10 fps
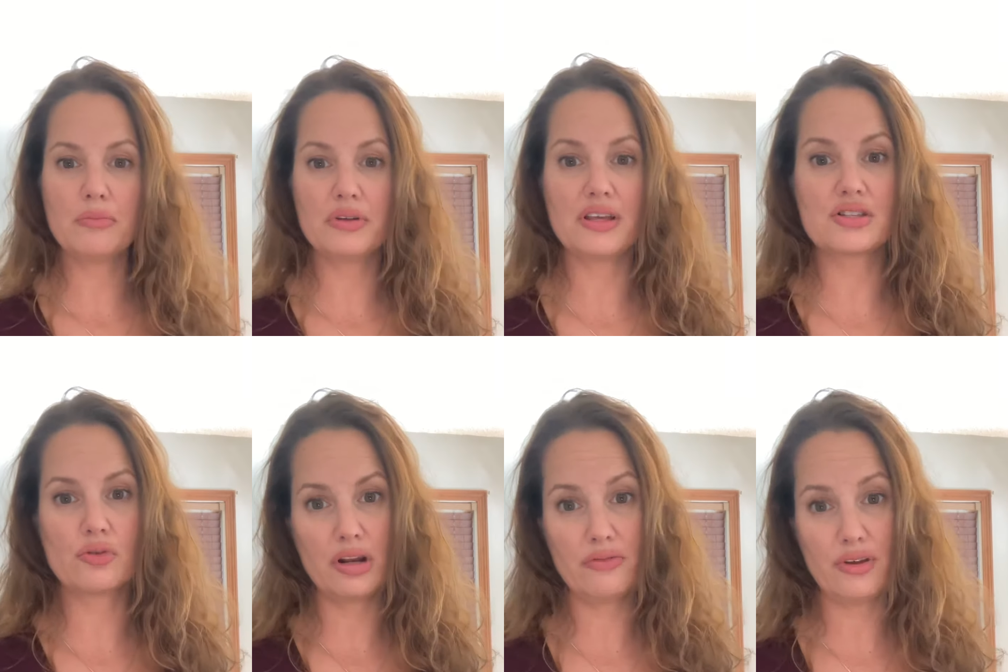but that's
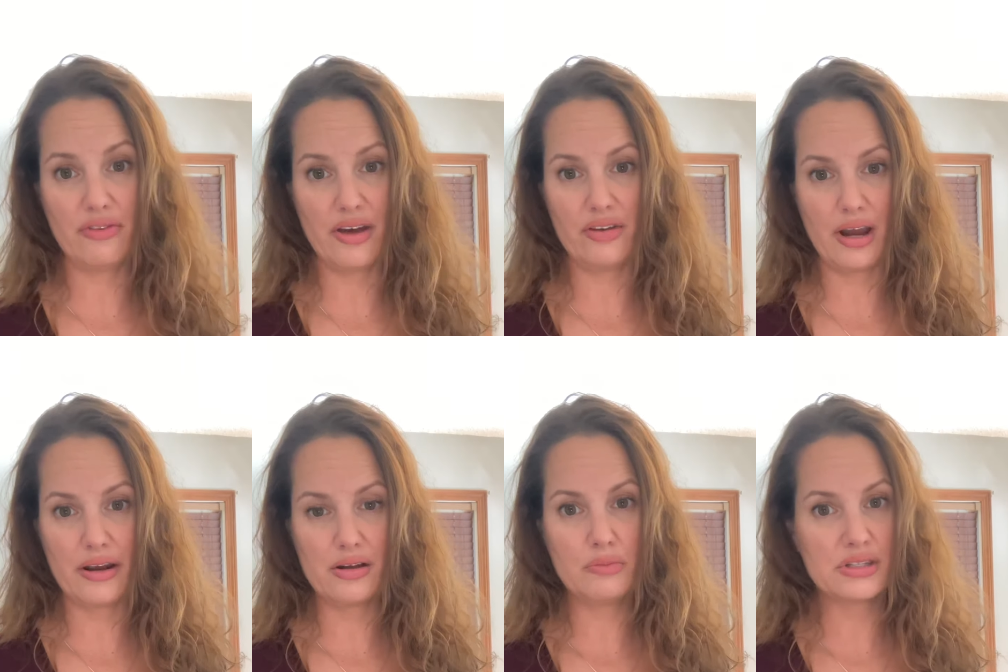great if you have heavy
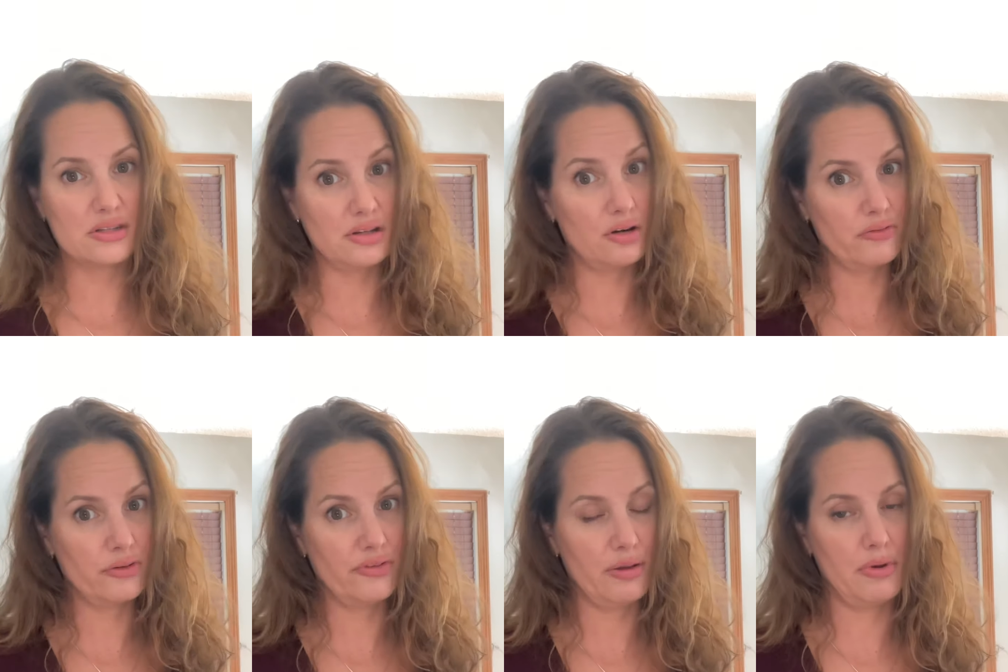items, not over
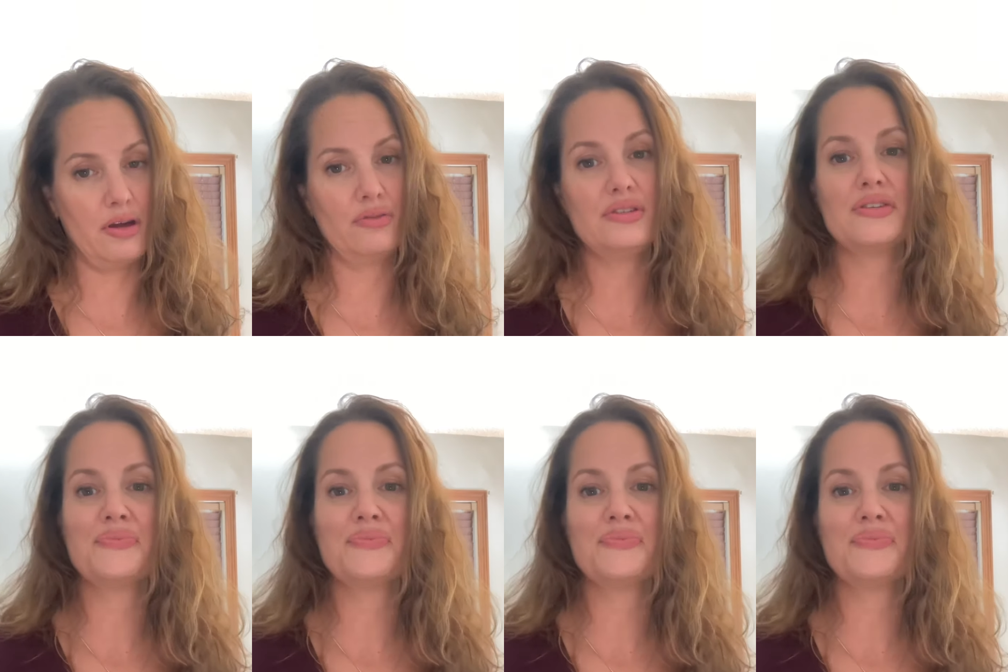5 pounds.